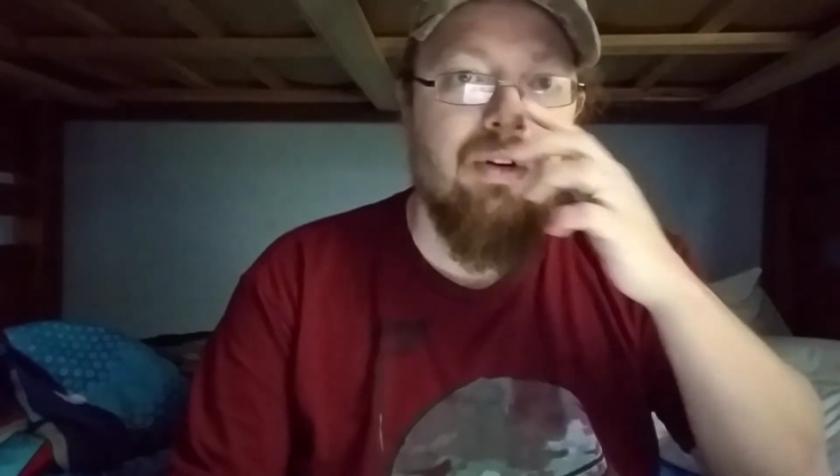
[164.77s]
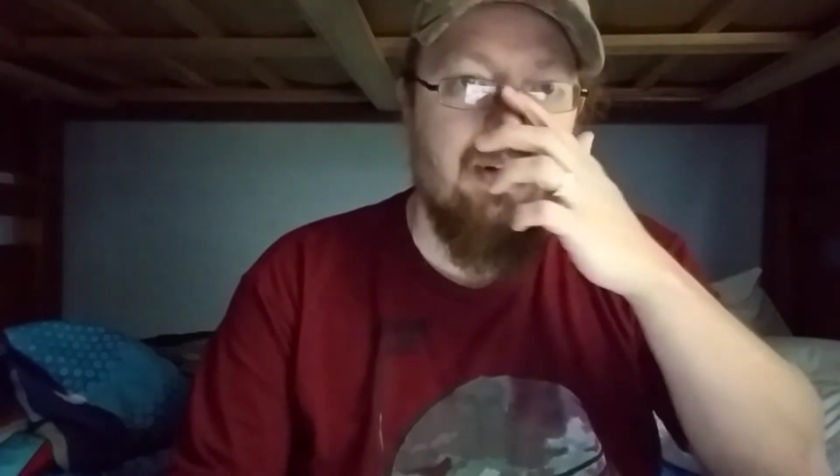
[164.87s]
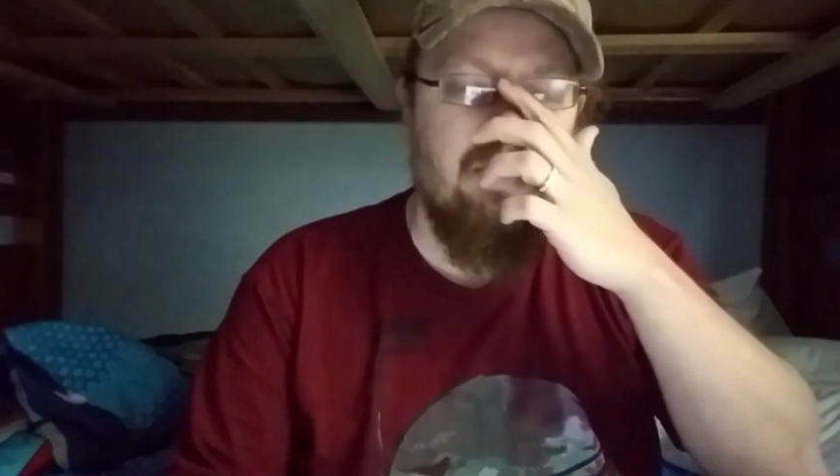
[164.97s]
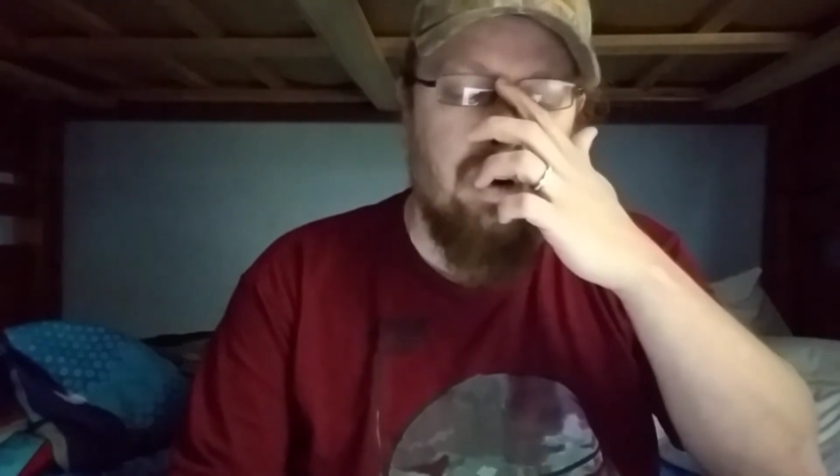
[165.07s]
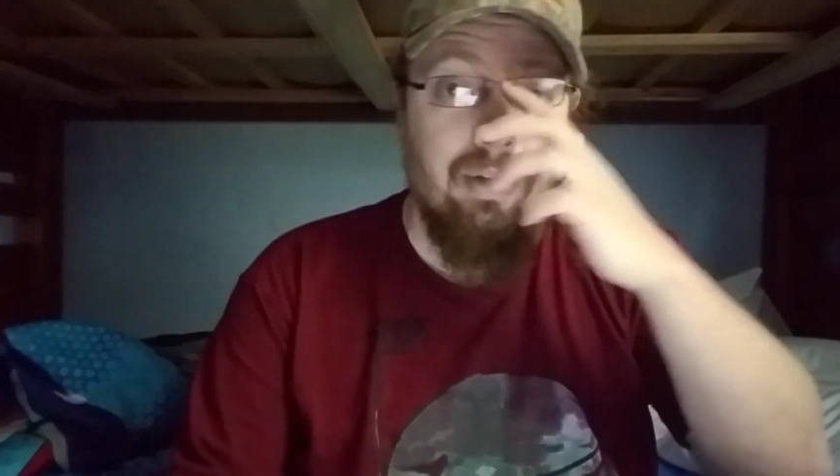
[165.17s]

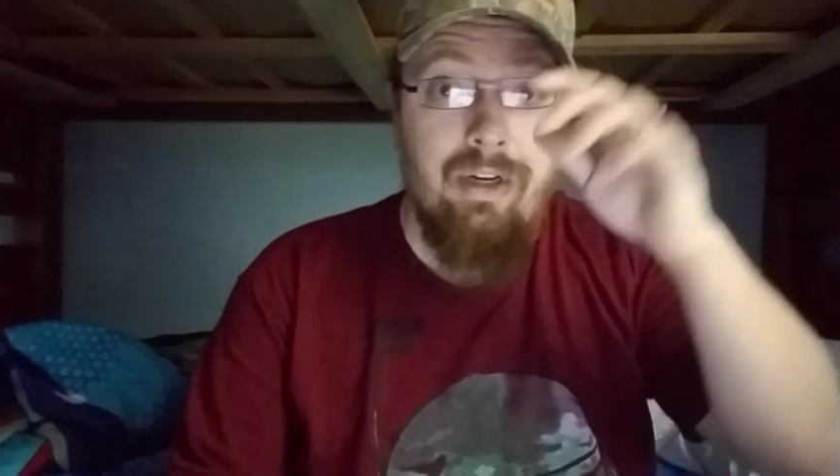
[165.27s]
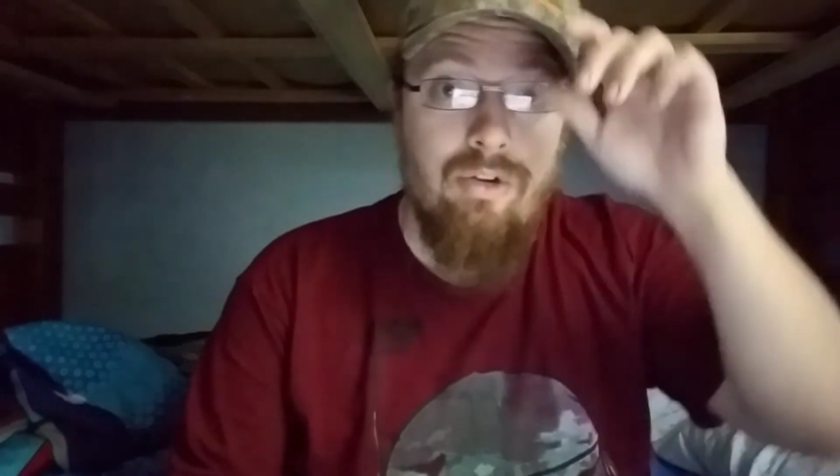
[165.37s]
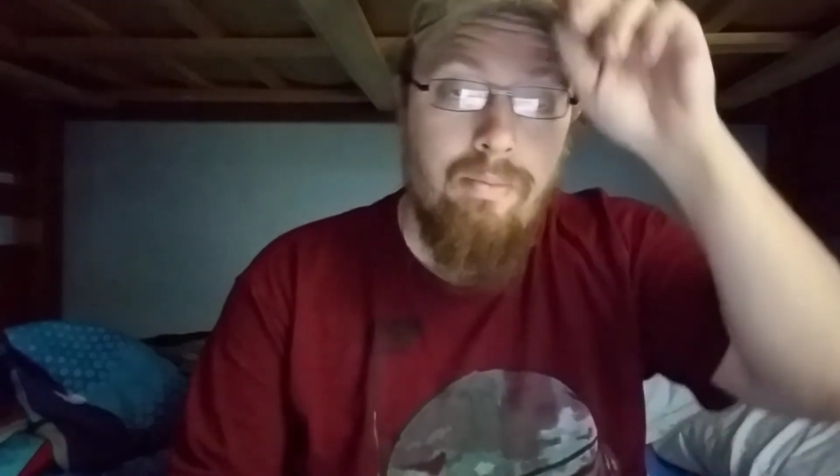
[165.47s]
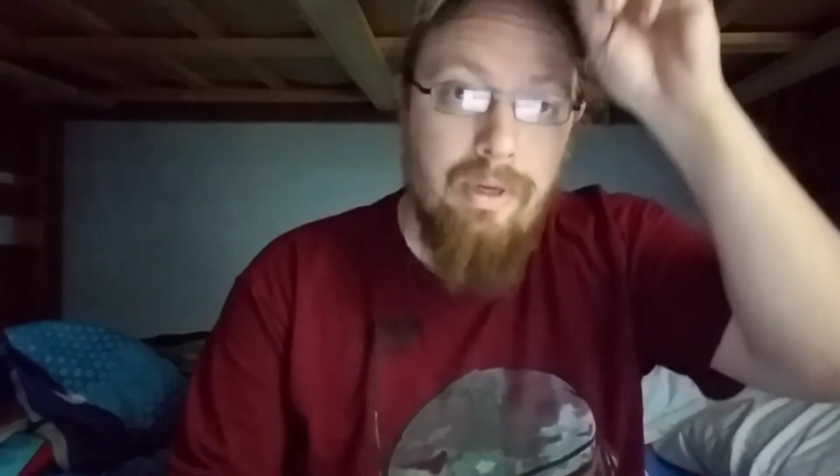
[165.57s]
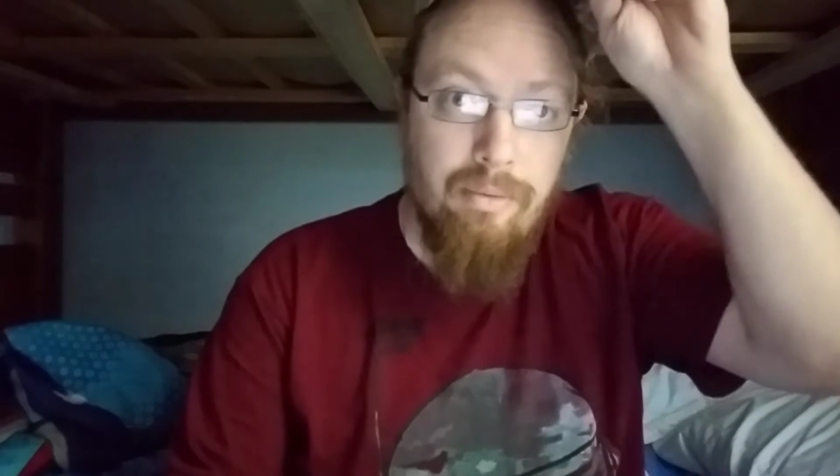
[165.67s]
he probably
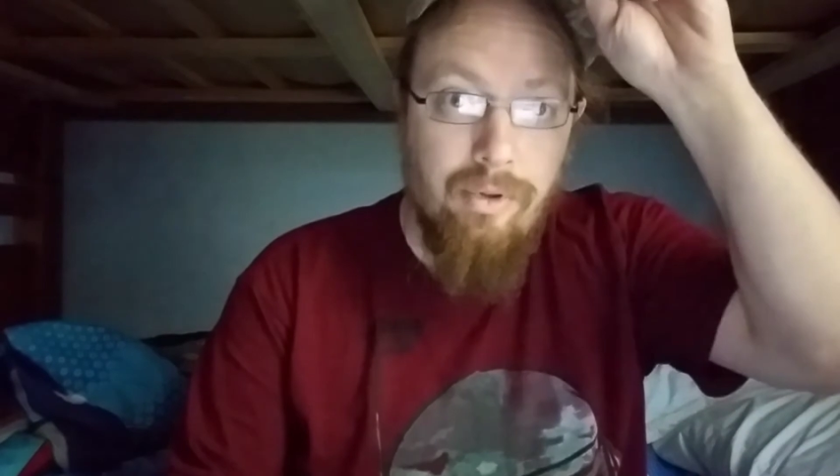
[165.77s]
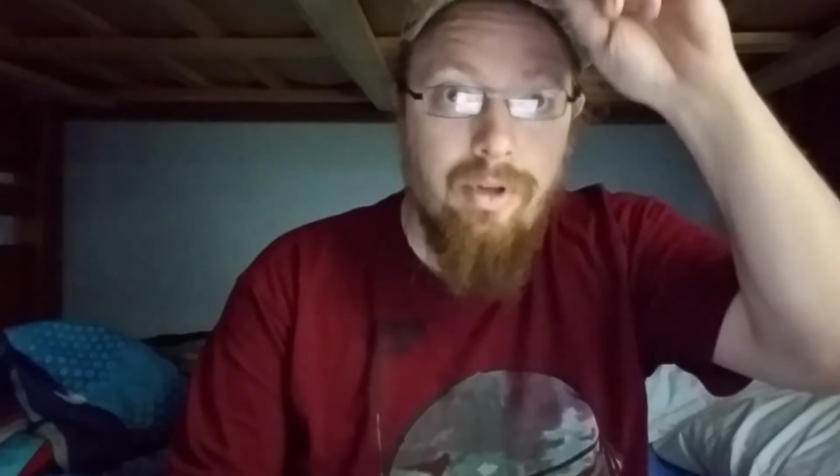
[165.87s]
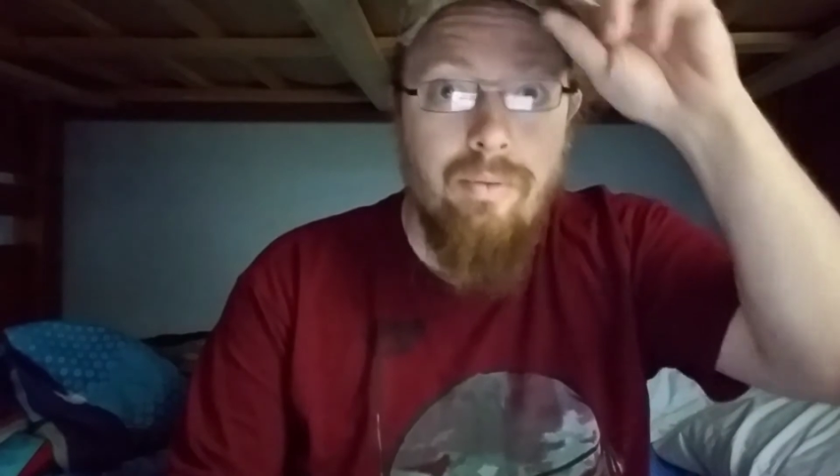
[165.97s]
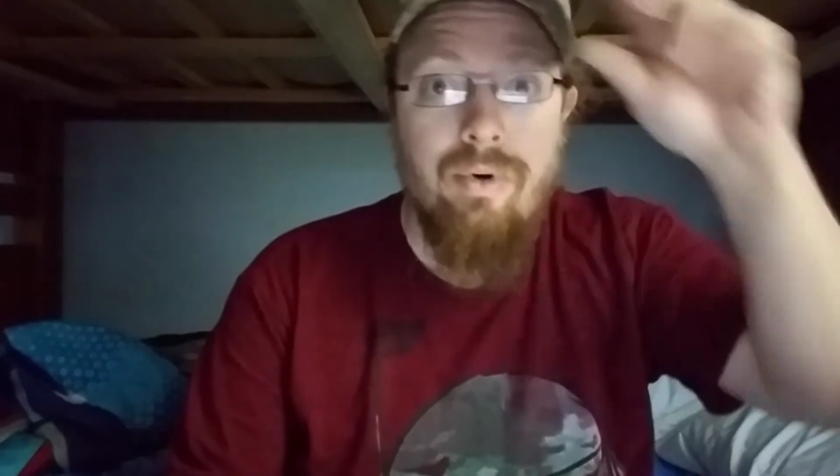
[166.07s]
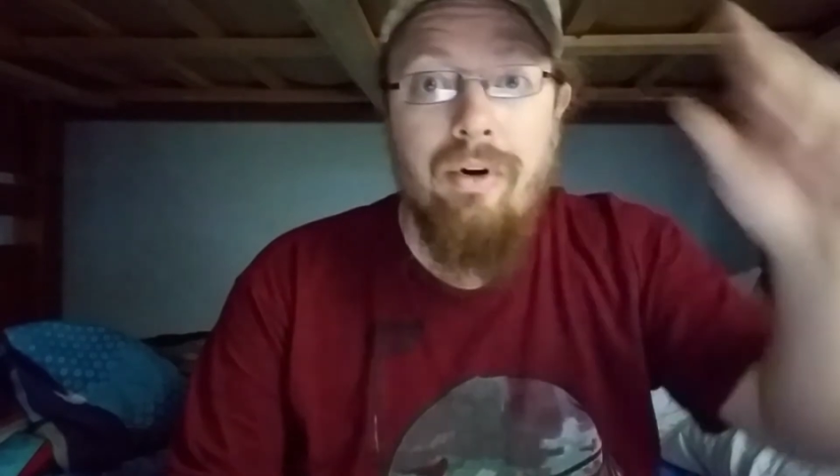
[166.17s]
knew people
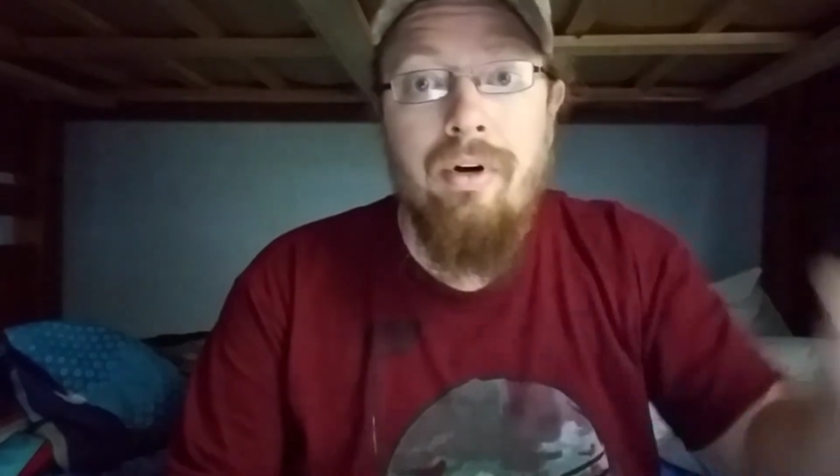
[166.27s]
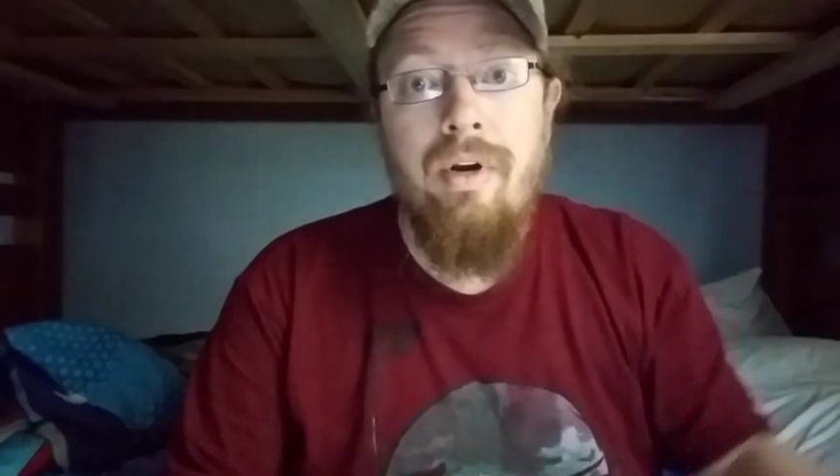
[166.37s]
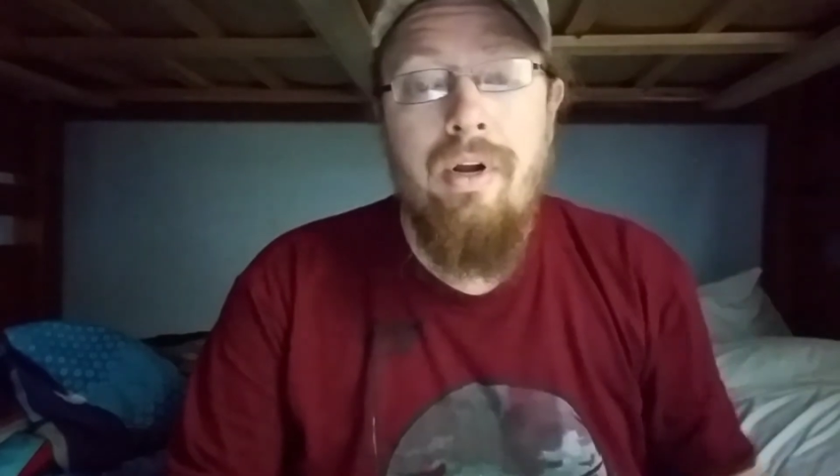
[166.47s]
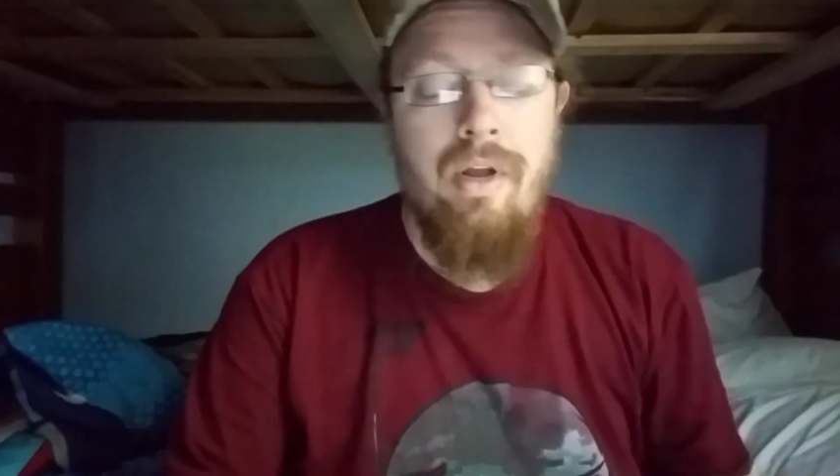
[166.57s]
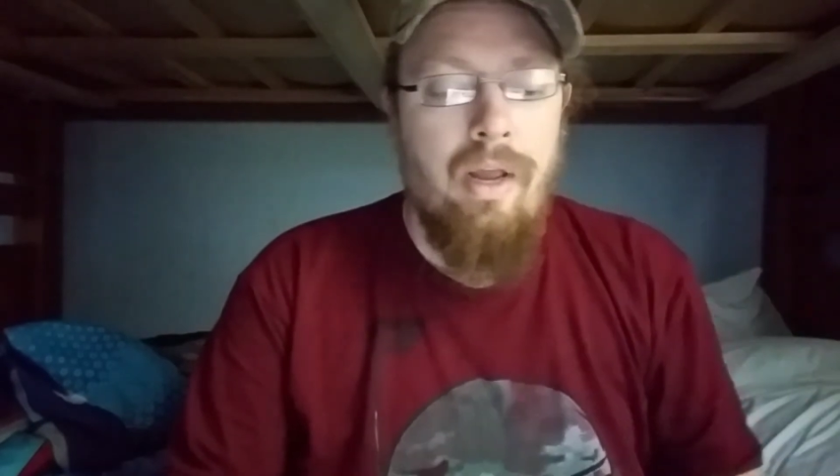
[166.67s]
that were,
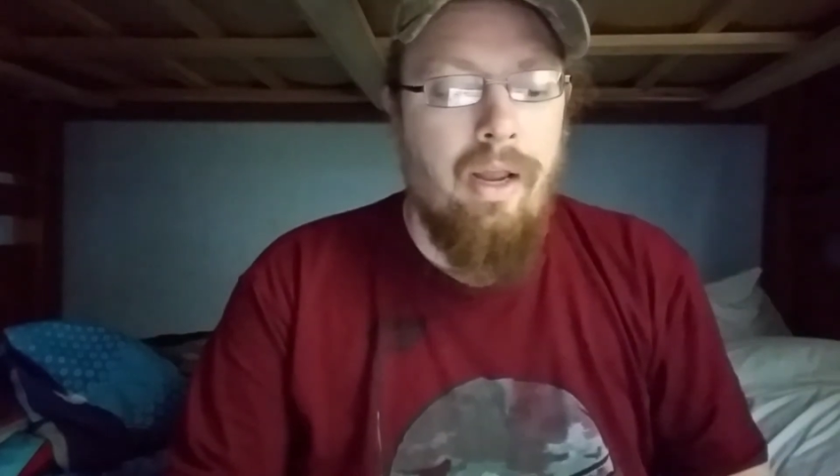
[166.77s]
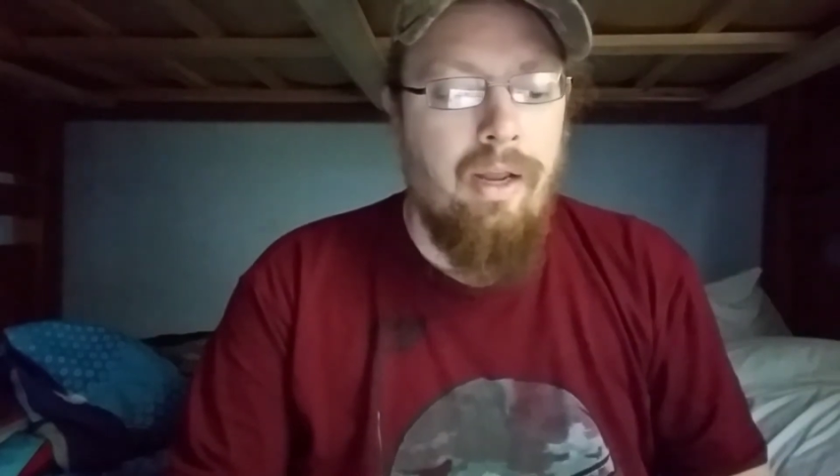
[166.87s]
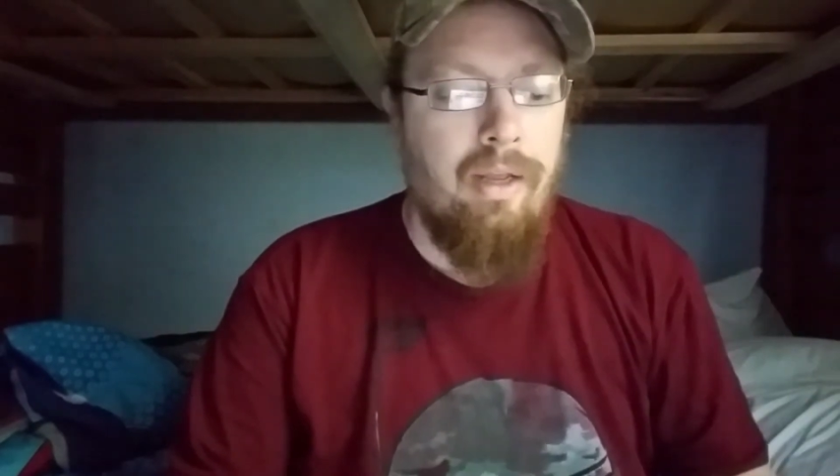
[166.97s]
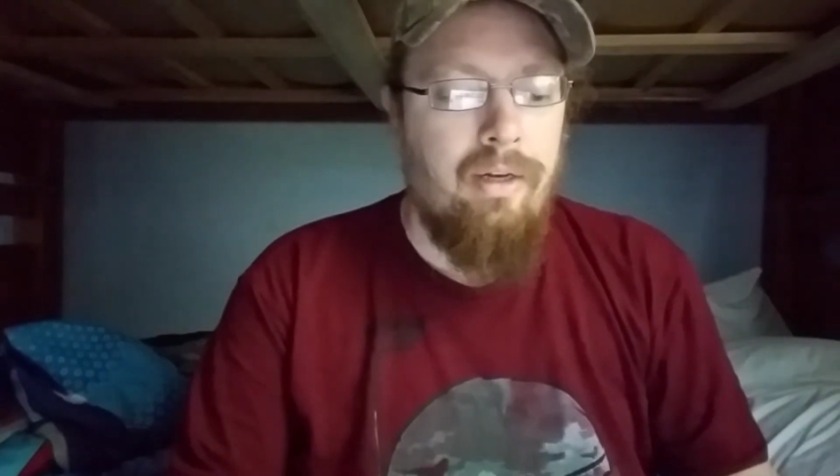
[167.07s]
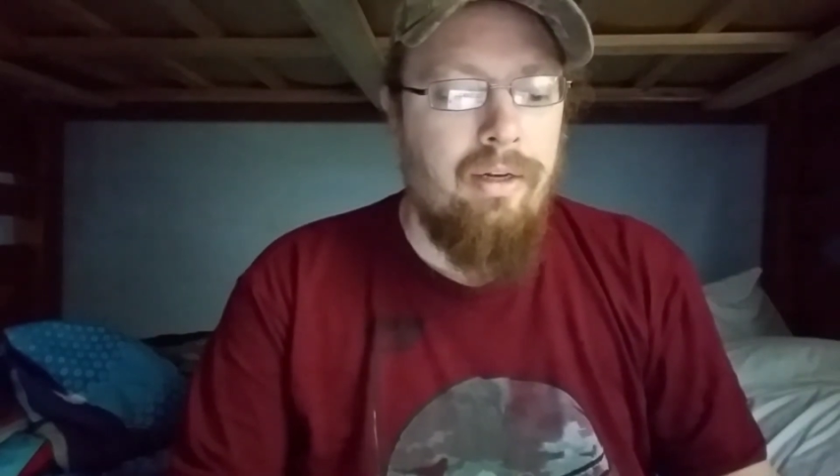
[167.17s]

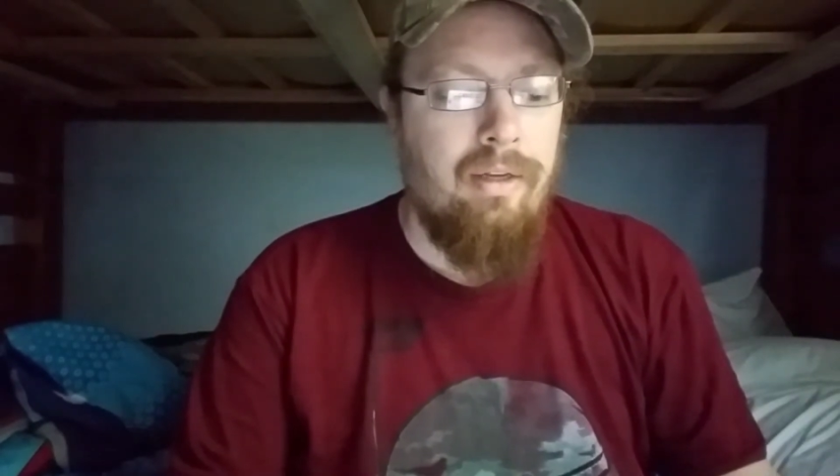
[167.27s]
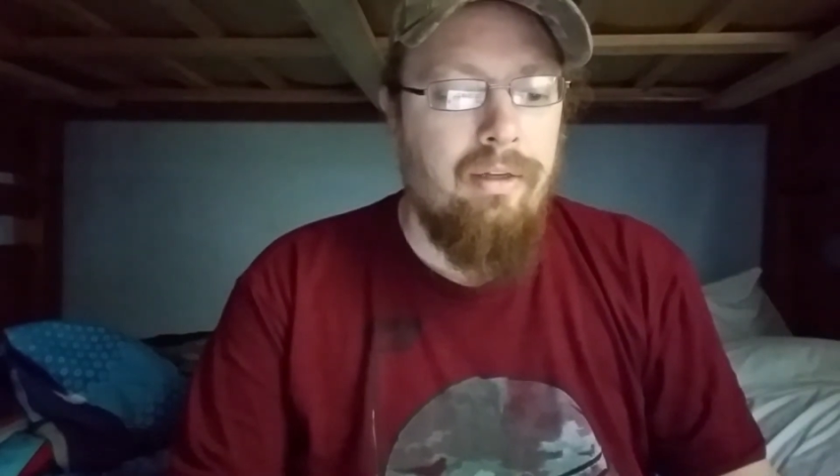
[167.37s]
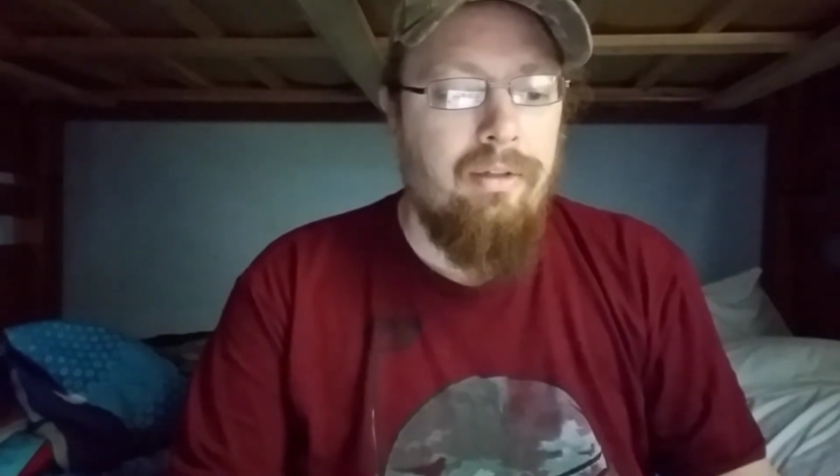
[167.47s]
and